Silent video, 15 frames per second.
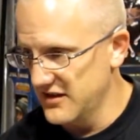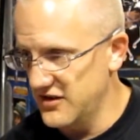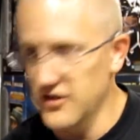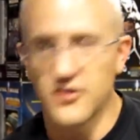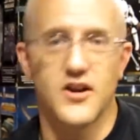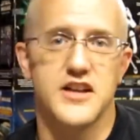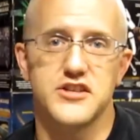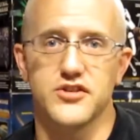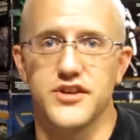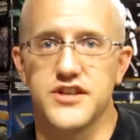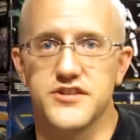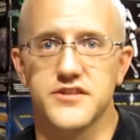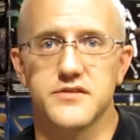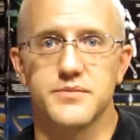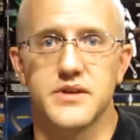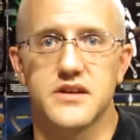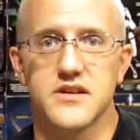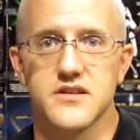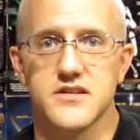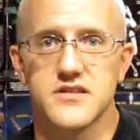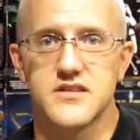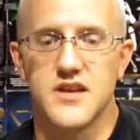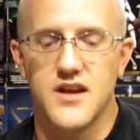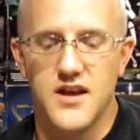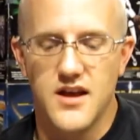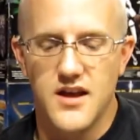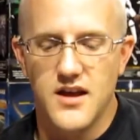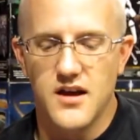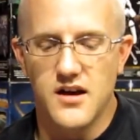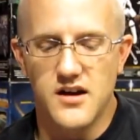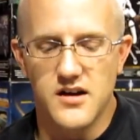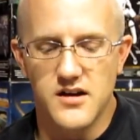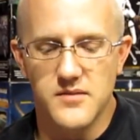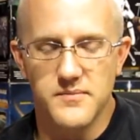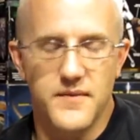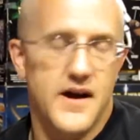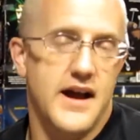Congratulations, because I